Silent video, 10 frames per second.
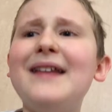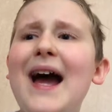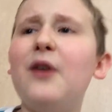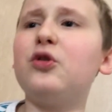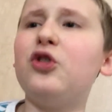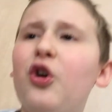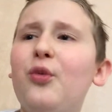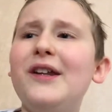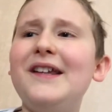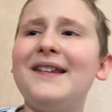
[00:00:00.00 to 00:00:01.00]
how
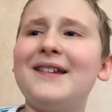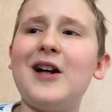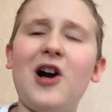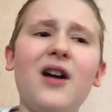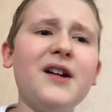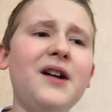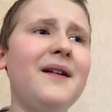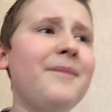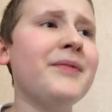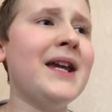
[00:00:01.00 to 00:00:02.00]
Tony Stark
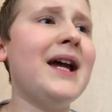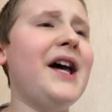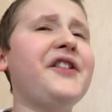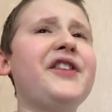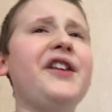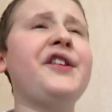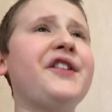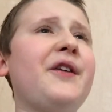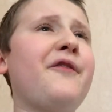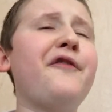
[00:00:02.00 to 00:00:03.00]
has
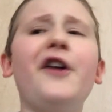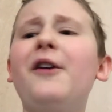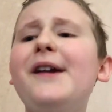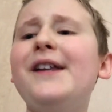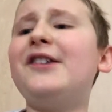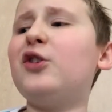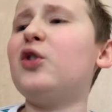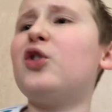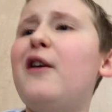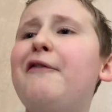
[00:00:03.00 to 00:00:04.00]
this very
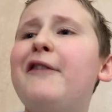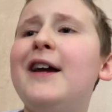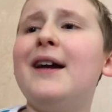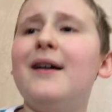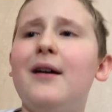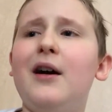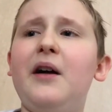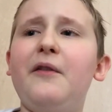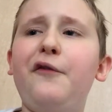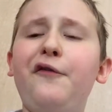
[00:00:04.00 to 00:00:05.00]
sort of
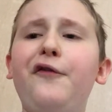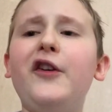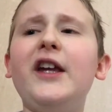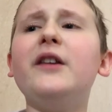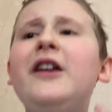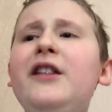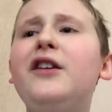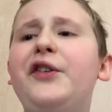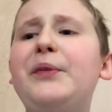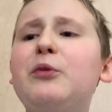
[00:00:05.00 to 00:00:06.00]
feel in
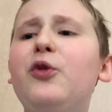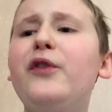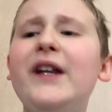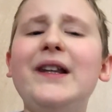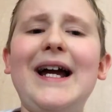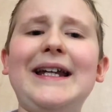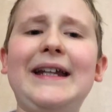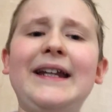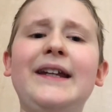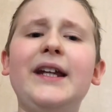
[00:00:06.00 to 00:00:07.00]
this movie
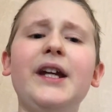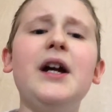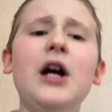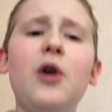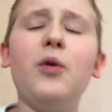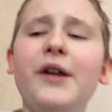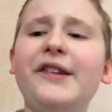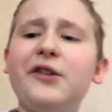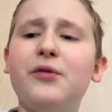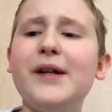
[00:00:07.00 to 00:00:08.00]
like he
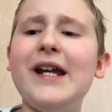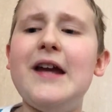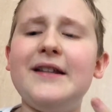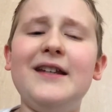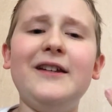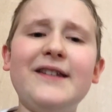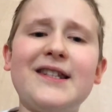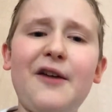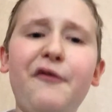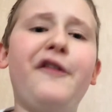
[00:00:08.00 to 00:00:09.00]
is creating
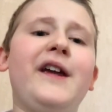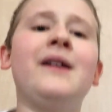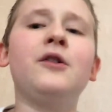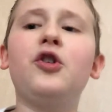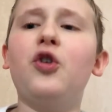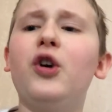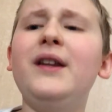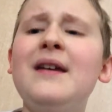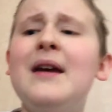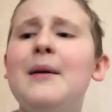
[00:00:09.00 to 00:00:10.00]
something
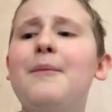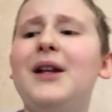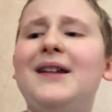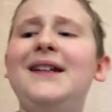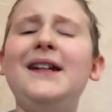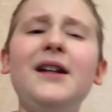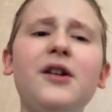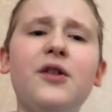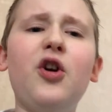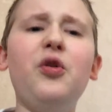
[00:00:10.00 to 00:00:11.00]
good, but
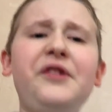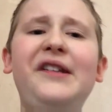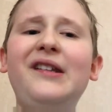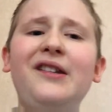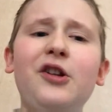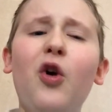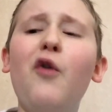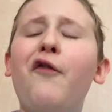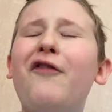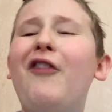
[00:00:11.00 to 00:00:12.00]
he goes
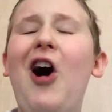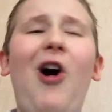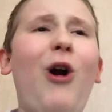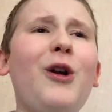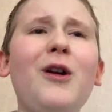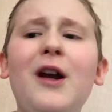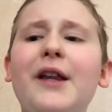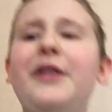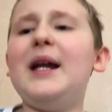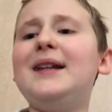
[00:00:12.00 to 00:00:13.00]
so far
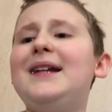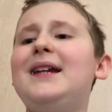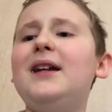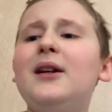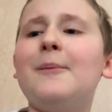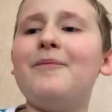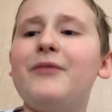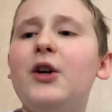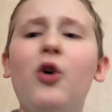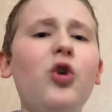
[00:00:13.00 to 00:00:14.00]
that he
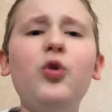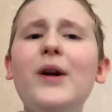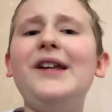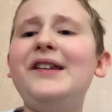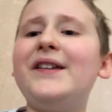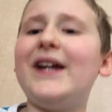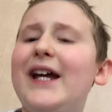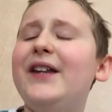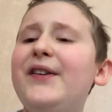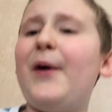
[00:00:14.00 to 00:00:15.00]
always
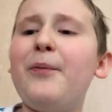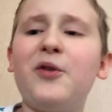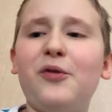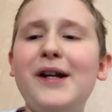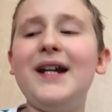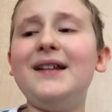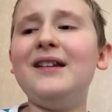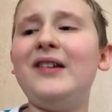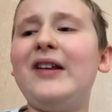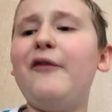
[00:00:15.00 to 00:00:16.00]
ends up
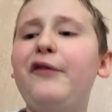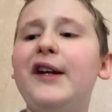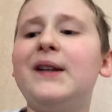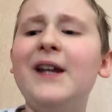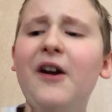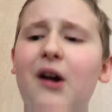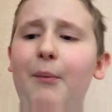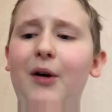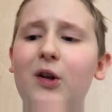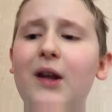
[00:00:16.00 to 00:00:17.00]
creating something
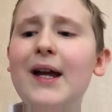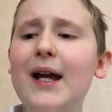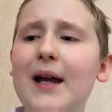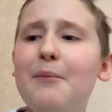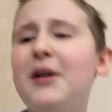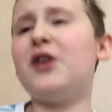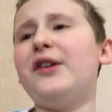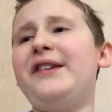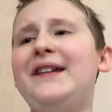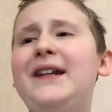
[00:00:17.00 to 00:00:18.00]
terrible,
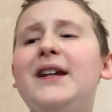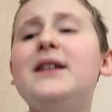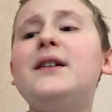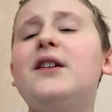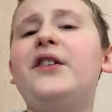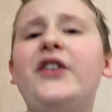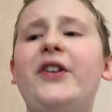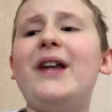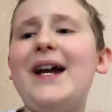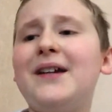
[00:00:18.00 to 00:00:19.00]
because he is
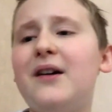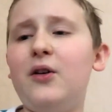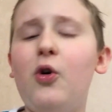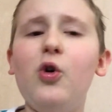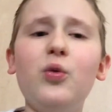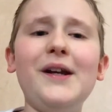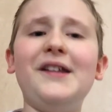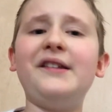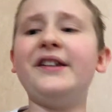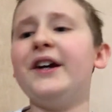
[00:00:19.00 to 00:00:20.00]

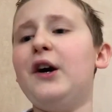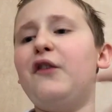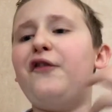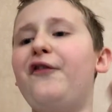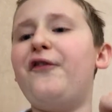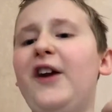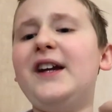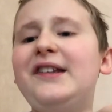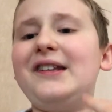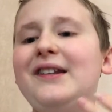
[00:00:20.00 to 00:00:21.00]
always
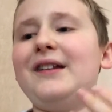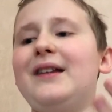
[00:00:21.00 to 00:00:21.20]
thinks